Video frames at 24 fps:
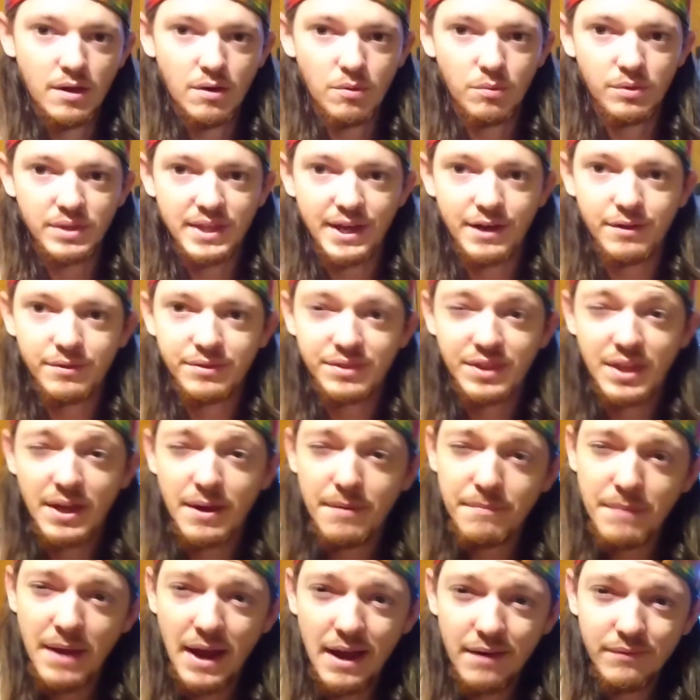without
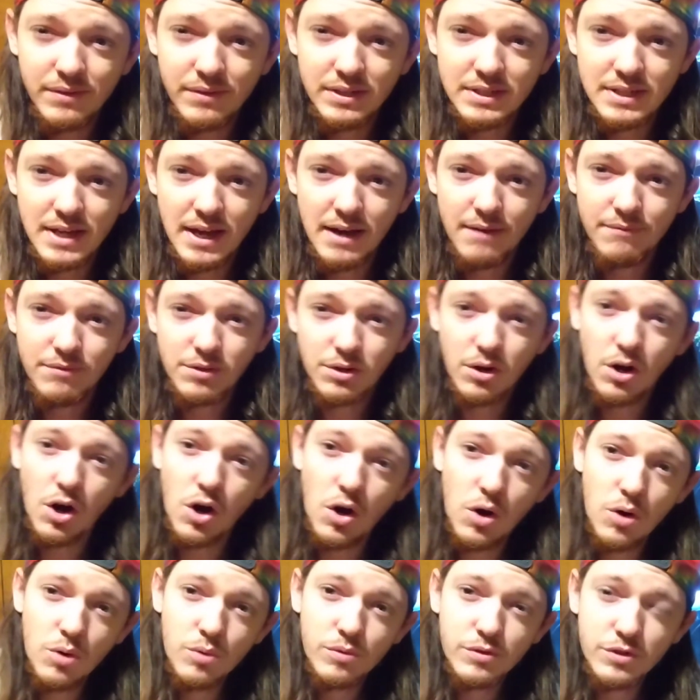them having to have their
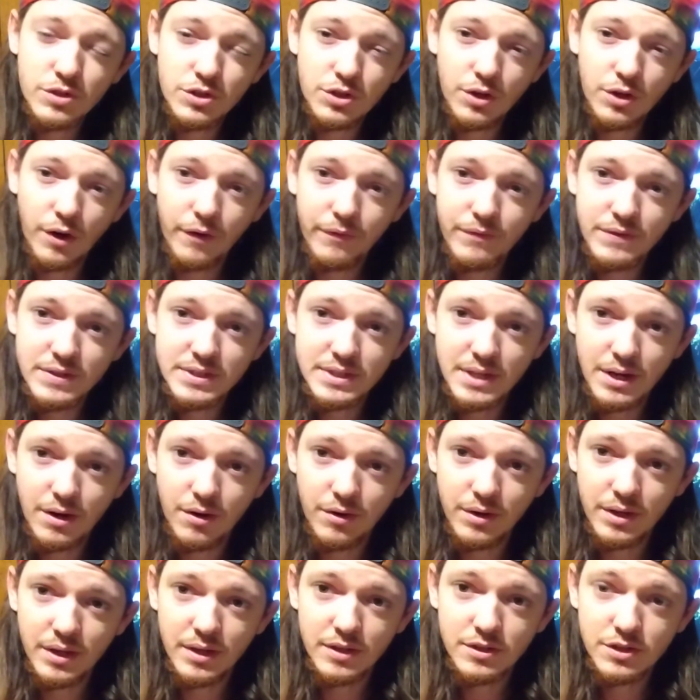own surface
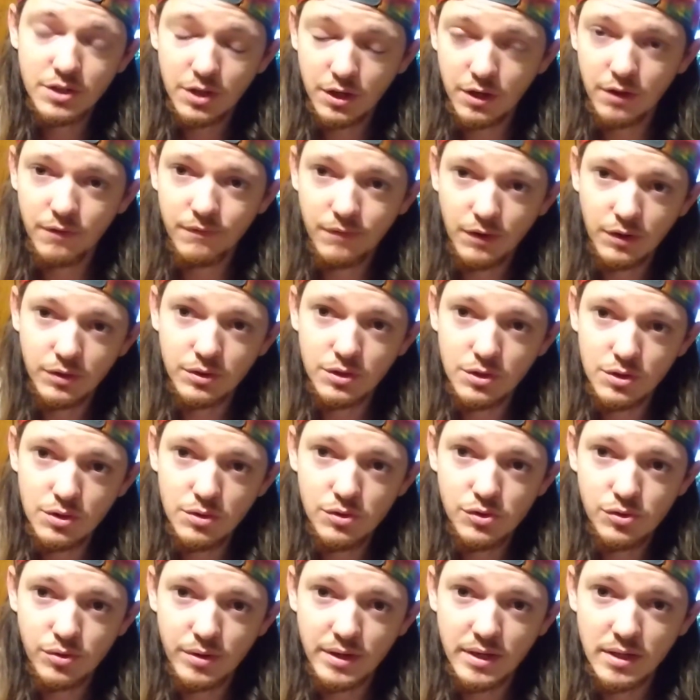area to convert the
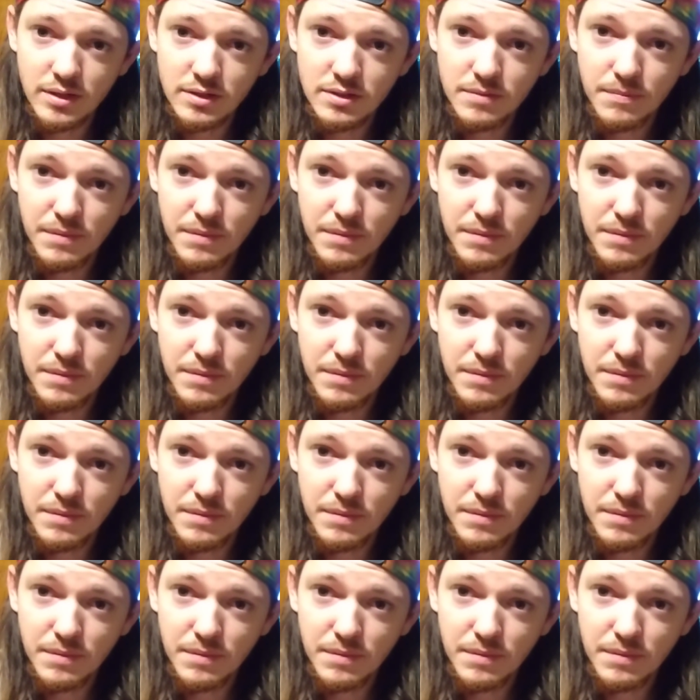nutrients.